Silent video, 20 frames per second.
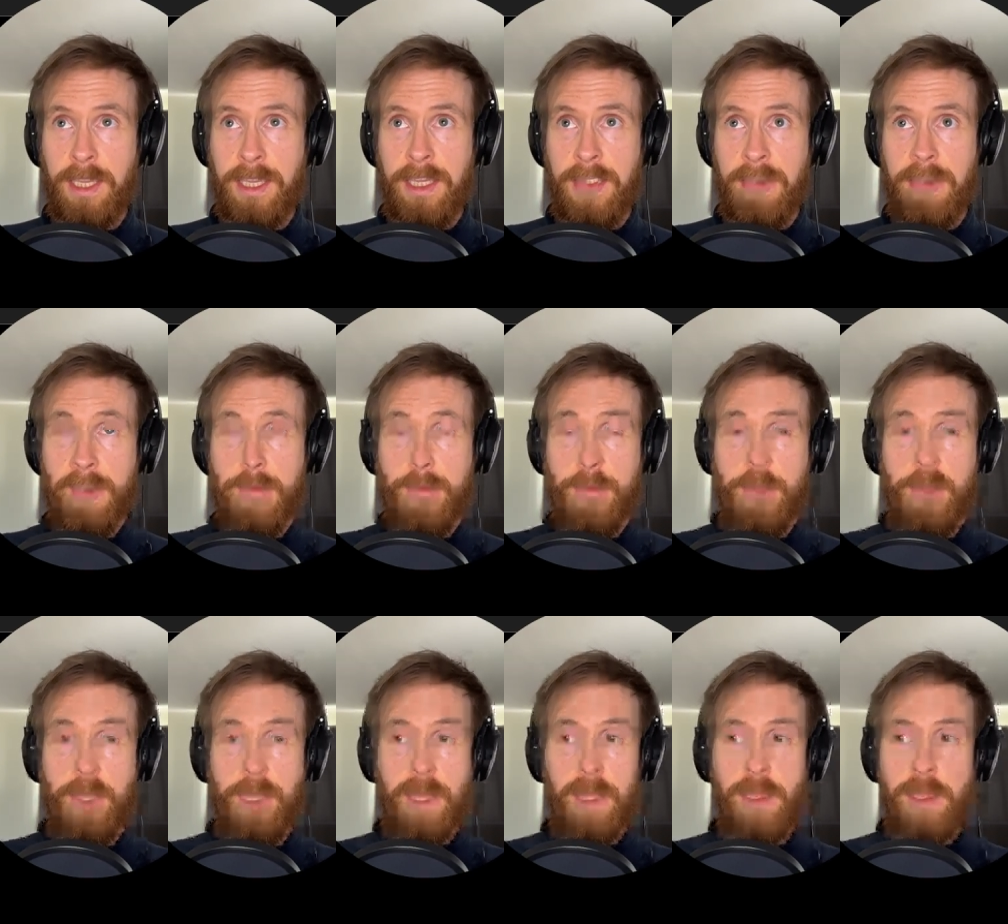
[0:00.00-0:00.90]
GitHub
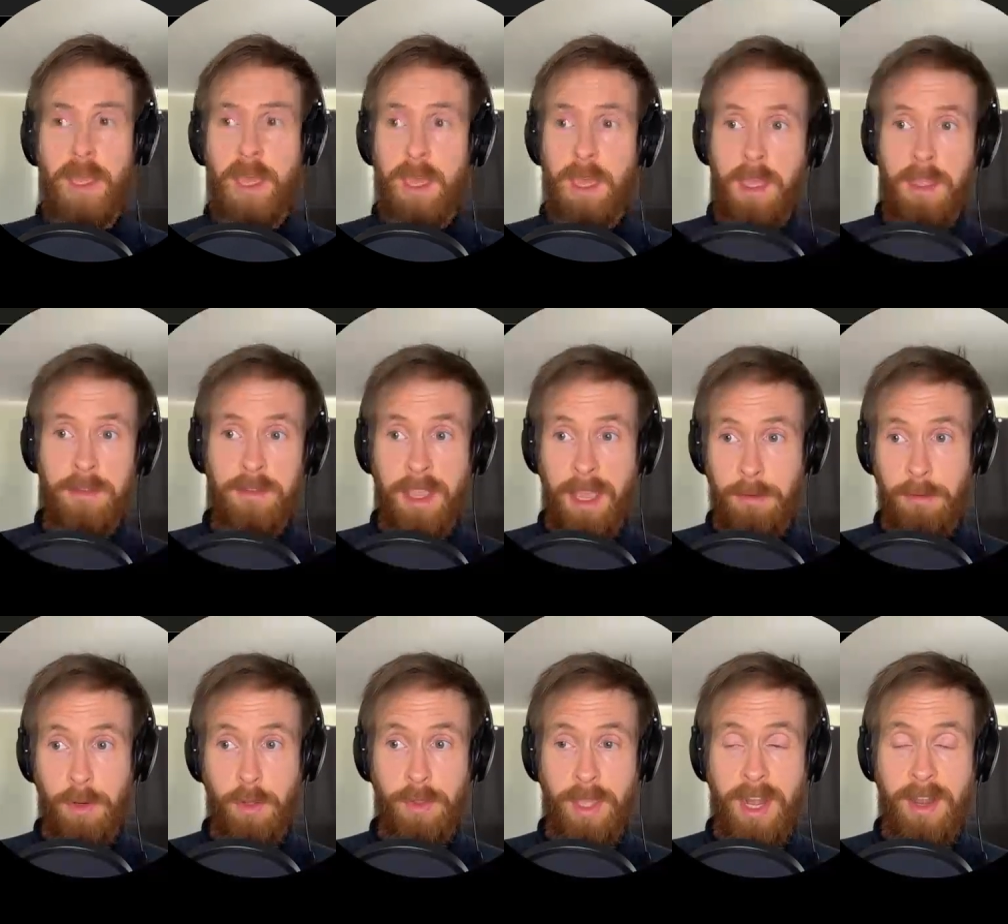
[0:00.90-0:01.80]
uh,
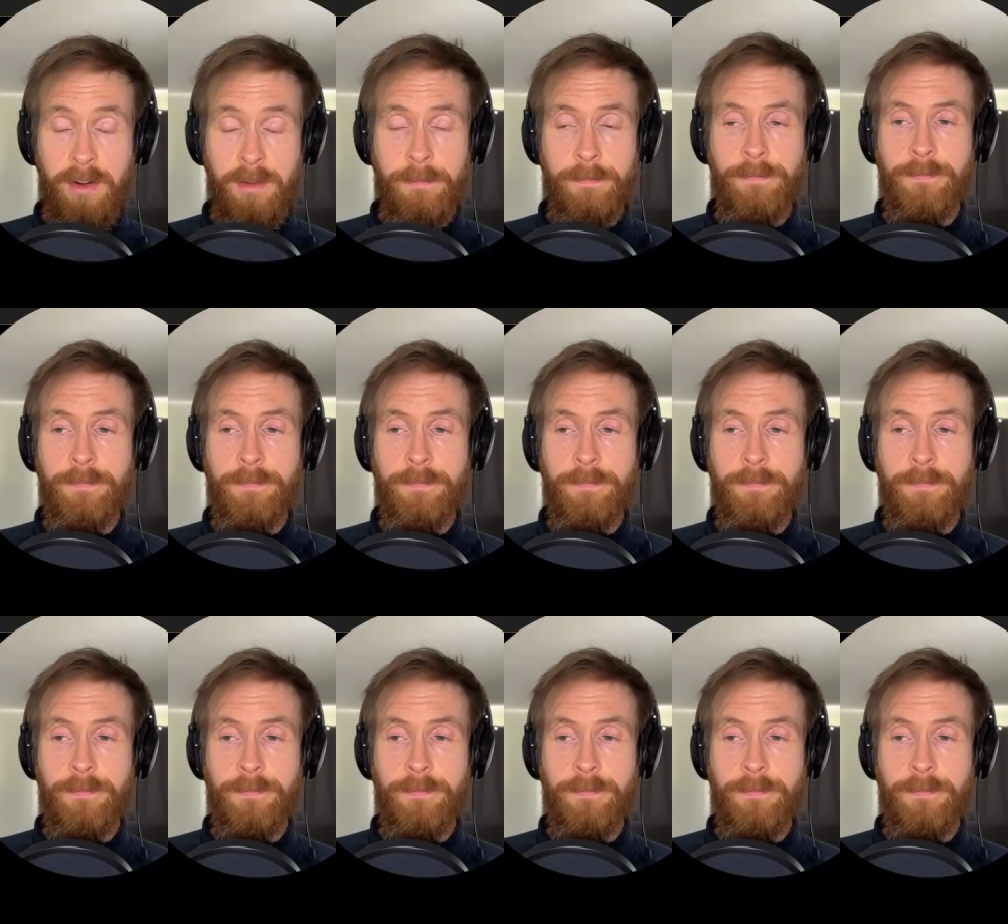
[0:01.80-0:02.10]
download there.